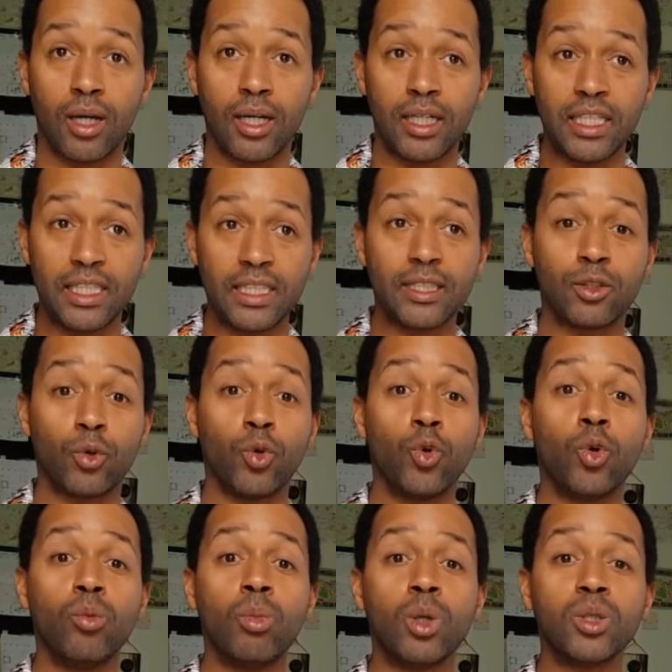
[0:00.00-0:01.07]
it is
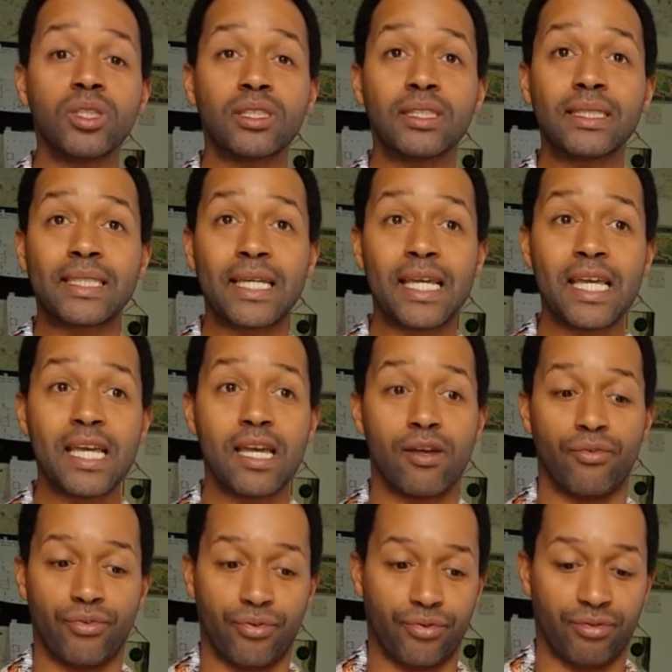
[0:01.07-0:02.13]
almost as
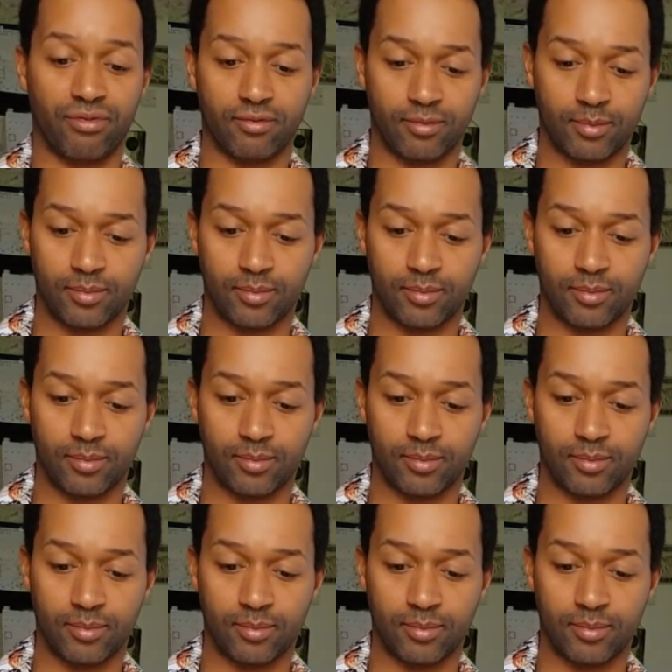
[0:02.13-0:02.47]
if